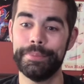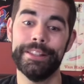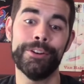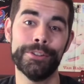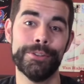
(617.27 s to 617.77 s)
but
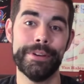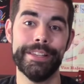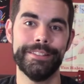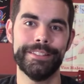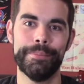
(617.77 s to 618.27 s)
there also
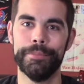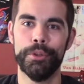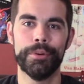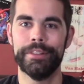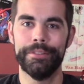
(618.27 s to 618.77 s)
is some
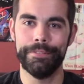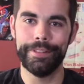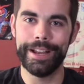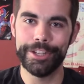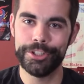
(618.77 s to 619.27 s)
Lord of the
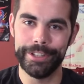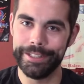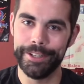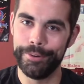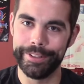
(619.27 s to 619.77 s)
Flies
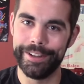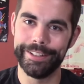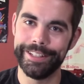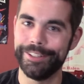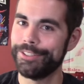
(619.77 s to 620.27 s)
shit going
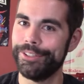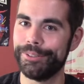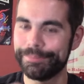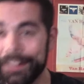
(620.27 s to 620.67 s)
on here too.